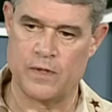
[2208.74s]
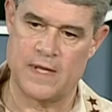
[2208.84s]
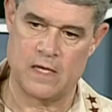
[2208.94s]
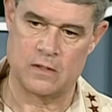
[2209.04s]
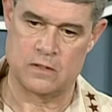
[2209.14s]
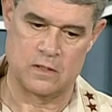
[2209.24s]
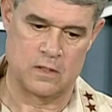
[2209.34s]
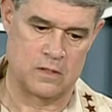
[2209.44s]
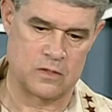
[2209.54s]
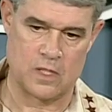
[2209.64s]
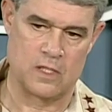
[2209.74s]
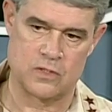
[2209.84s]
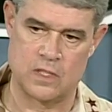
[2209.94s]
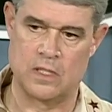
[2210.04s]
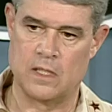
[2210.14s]
without, uh, say, a
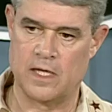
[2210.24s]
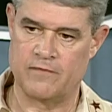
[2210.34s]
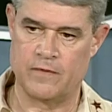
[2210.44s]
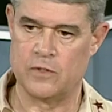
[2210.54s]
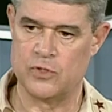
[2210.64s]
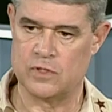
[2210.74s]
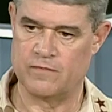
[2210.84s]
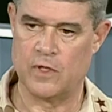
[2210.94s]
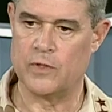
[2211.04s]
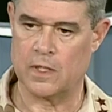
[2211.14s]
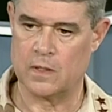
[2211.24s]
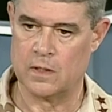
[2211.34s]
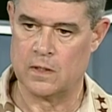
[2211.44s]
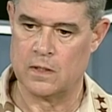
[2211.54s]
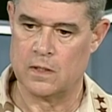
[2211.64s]
city like Fallujah voting,
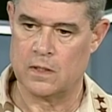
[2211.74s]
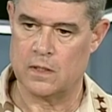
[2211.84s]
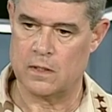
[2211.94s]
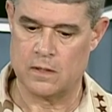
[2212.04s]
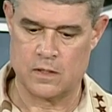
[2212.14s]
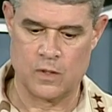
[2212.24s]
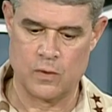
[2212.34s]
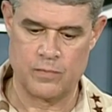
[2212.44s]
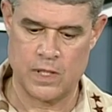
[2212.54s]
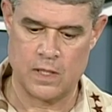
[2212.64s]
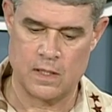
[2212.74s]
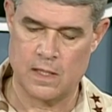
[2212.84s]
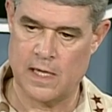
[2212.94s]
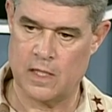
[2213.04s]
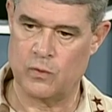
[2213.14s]
uh, that there would be
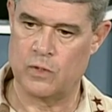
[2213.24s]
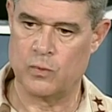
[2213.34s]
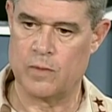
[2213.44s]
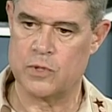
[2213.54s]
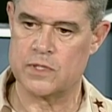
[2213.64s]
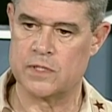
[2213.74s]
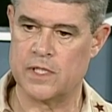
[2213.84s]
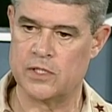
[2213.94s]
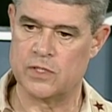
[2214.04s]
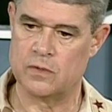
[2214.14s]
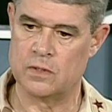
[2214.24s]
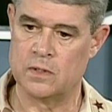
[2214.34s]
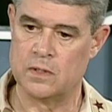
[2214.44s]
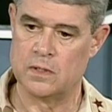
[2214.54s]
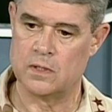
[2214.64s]
adequate representation
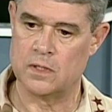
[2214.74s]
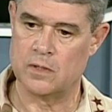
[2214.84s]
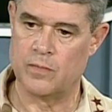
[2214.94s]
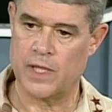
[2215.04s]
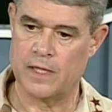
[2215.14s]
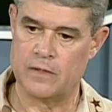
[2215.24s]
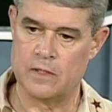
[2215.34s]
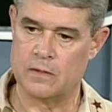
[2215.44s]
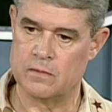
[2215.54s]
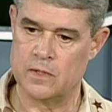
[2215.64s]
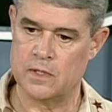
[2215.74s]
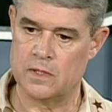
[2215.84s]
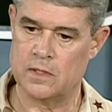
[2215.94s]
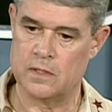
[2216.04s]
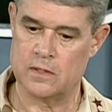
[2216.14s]
uh, by the,
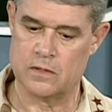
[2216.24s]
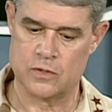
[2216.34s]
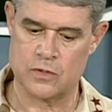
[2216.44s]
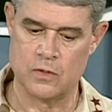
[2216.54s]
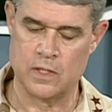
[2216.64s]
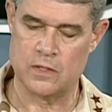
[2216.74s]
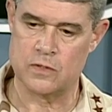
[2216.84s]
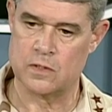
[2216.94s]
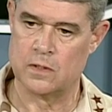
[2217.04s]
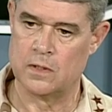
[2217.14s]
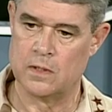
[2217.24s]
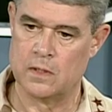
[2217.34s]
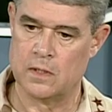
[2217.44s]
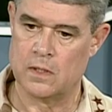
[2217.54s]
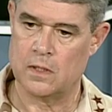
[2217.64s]
the uh, Sunnis
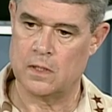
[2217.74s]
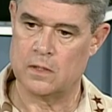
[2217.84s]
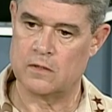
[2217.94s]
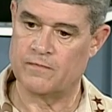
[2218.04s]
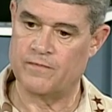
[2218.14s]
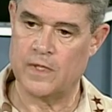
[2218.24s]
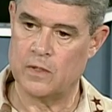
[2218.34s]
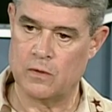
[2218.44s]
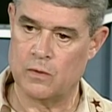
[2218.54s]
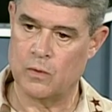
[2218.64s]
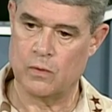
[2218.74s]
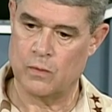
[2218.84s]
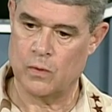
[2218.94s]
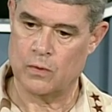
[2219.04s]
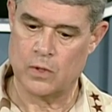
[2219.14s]
to feel or,
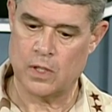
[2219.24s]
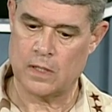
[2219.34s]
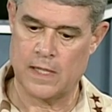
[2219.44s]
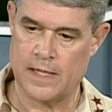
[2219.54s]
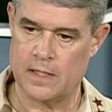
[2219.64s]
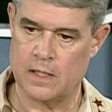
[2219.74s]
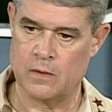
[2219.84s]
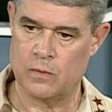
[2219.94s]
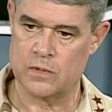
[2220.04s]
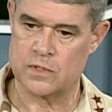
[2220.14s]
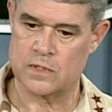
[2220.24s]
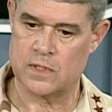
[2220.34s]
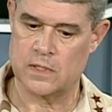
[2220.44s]
or look like it was